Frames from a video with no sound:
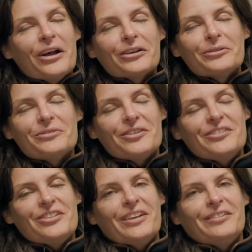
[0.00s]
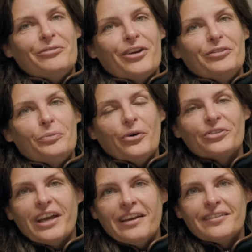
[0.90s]
welcome to the G S C Grays
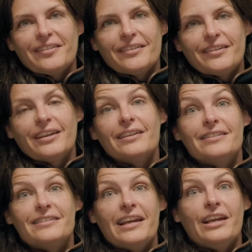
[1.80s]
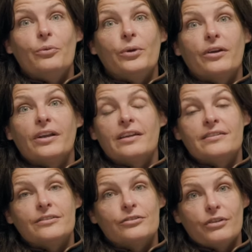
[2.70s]
podcast. Today we are
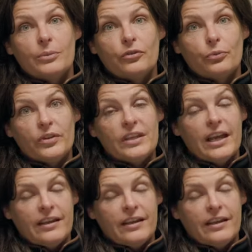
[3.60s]
getting to grips with the